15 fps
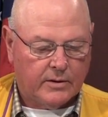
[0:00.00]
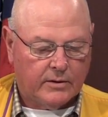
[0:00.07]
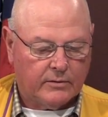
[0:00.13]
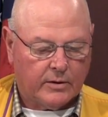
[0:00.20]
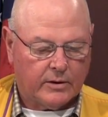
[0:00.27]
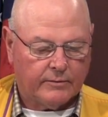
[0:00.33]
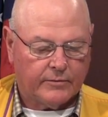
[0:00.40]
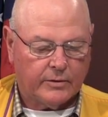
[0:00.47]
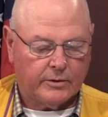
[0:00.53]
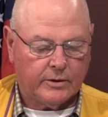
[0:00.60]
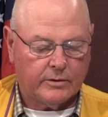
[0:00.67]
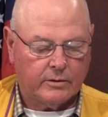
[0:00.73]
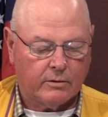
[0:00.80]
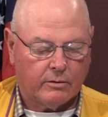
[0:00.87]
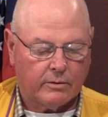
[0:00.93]
and then if they
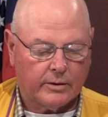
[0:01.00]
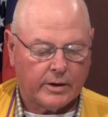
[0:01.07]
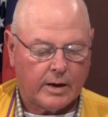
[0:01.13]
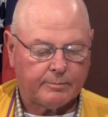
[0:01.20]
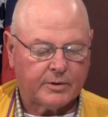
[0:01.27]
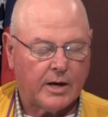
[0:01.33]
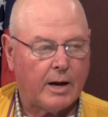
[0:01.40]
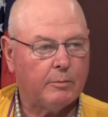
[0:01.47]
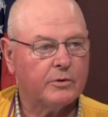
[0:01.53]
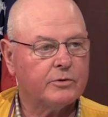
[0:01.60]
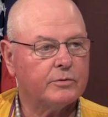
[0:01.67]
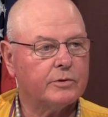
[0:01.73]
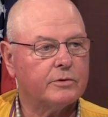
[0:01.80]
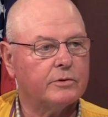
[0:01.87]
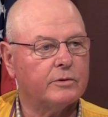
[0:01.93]
need to go to an
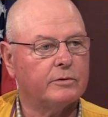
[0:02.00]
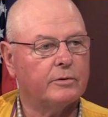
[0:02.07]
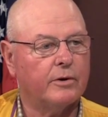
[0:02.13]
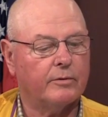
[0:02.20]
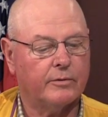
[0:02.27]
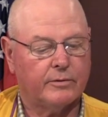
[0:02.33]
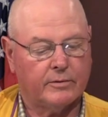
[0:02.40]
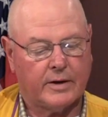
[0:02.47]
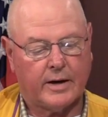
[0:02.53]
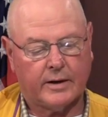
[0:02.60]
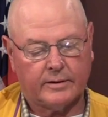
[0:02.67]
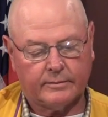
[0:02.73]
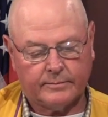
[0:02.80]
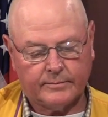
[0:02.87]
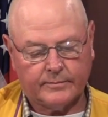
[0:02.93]
optometrist and they're not,